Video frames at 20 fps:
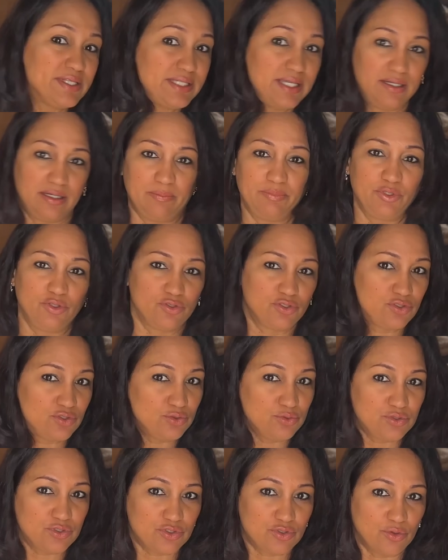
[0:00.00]
hit up those
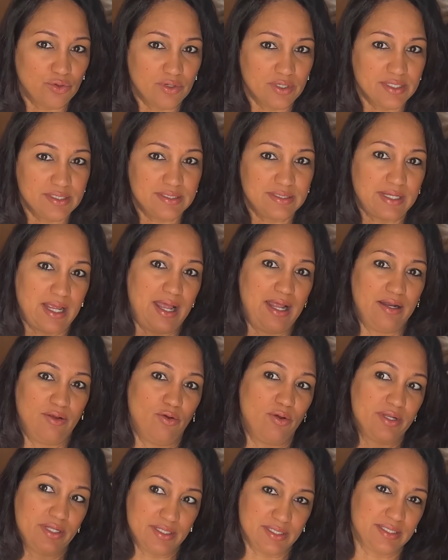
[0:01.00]
two stores
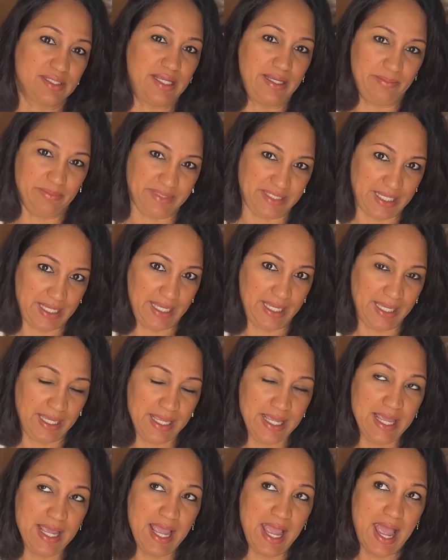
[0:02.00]
on the same day,
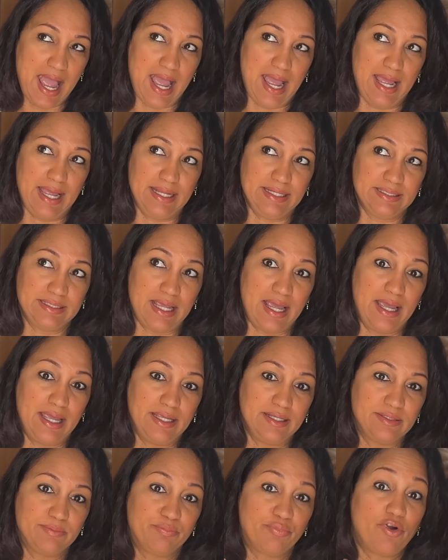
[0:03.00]
and
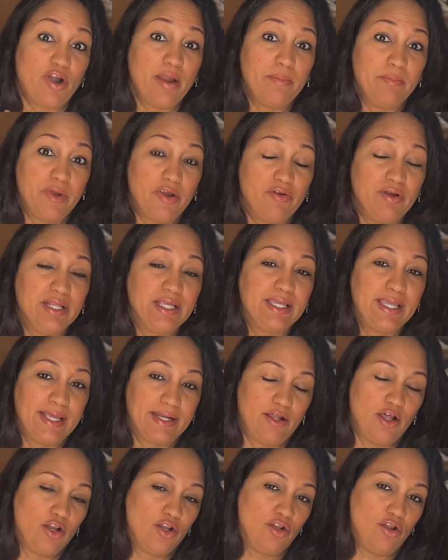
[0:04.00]
I primarily get
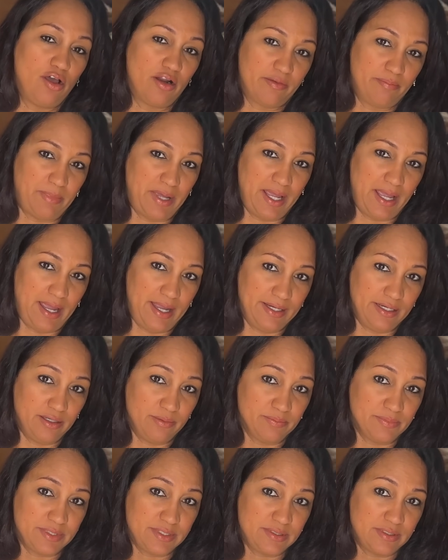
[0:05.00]
a lot of my
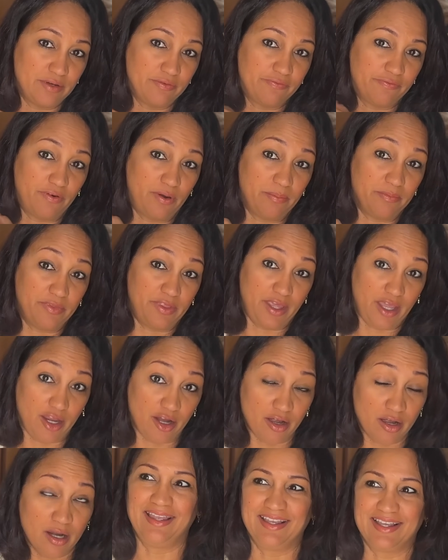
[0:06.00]
items from
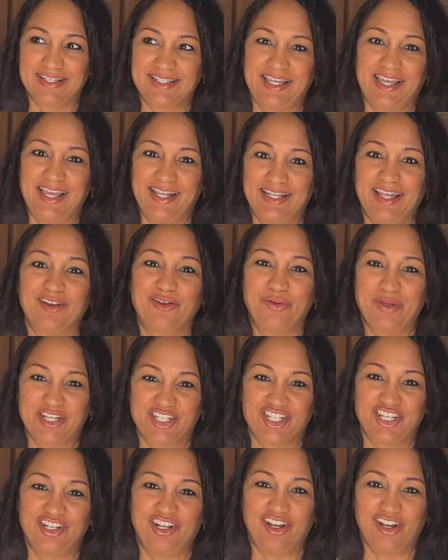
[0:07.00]
there because I get that
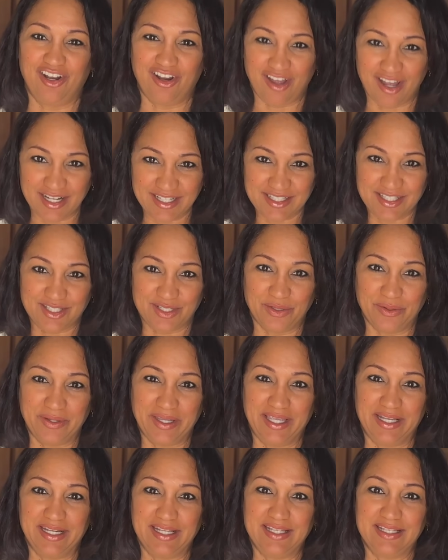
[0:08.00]
question a lot. So
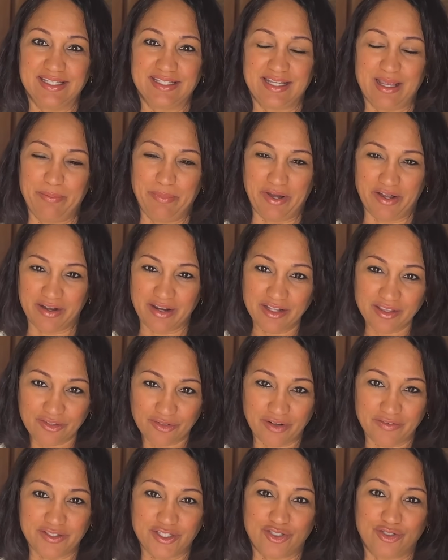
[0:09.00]
it is American
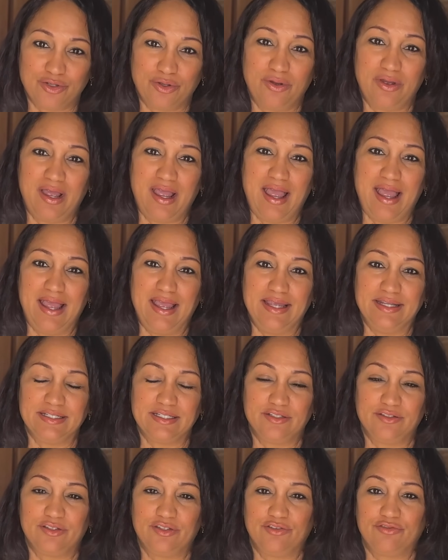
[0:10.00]
Thrift Store and
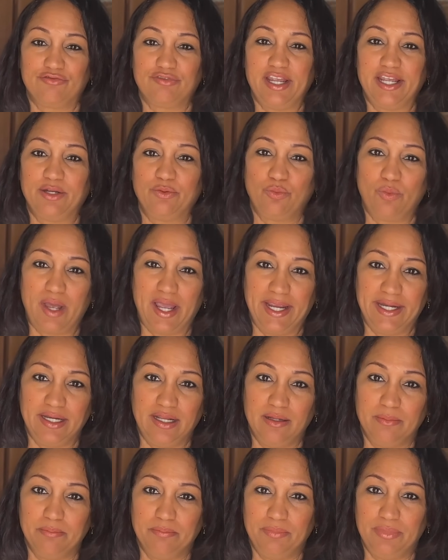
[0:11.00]
the Red, White,
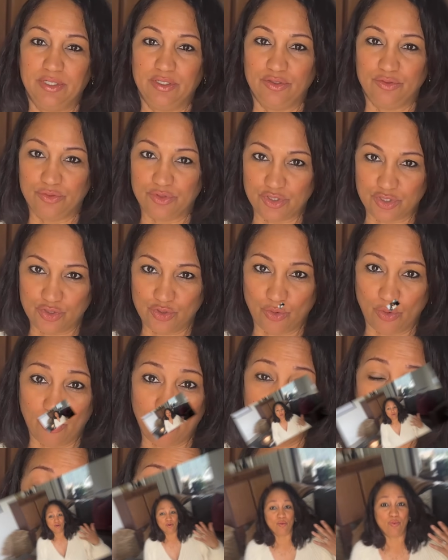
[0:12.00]
and Blue
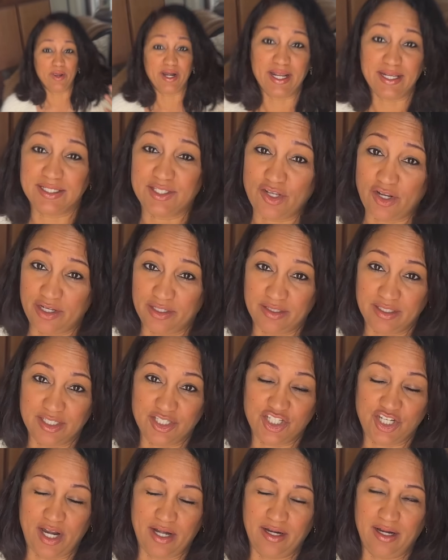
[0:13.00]
store. When I started this
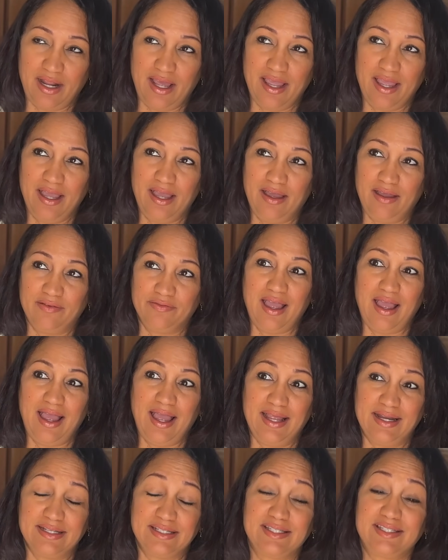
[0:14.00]
channel, I have
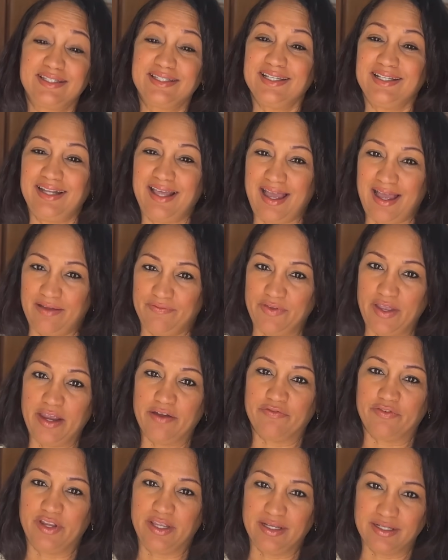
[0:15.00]
and still have
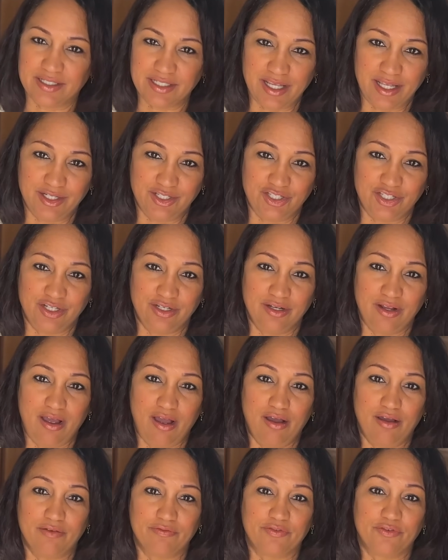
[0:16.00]
every intention
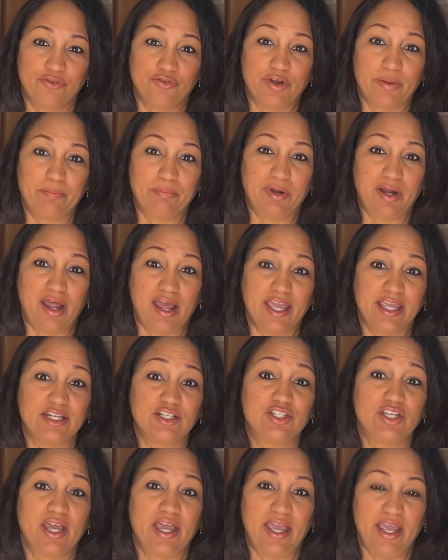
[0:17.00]
of replying
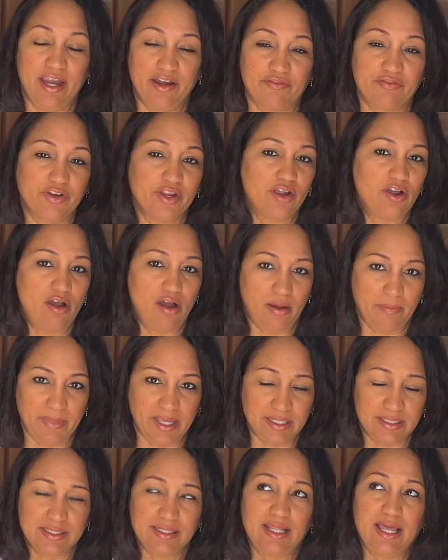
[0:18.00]
to every
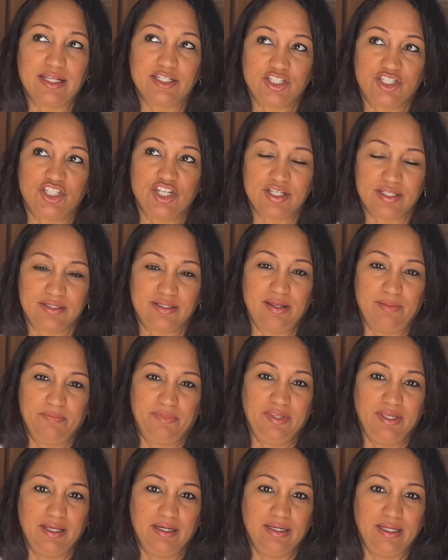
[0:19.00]
comment. That's just
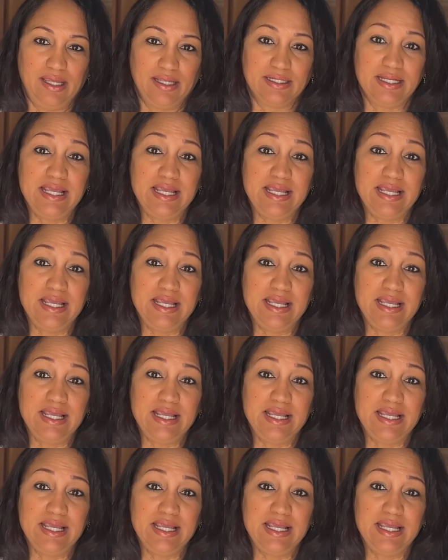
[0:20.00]
something that